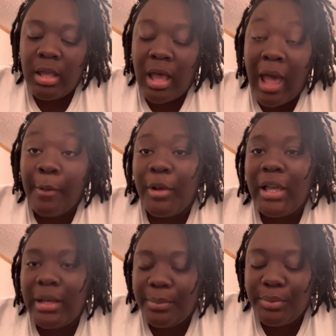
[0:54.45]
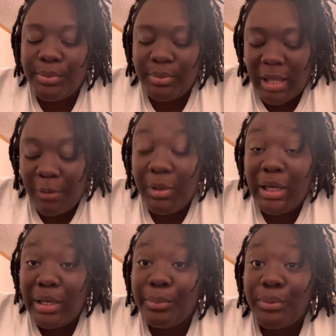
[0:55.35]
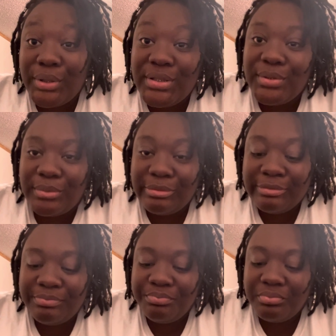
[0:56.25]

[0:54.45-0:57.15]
I work at a preschool.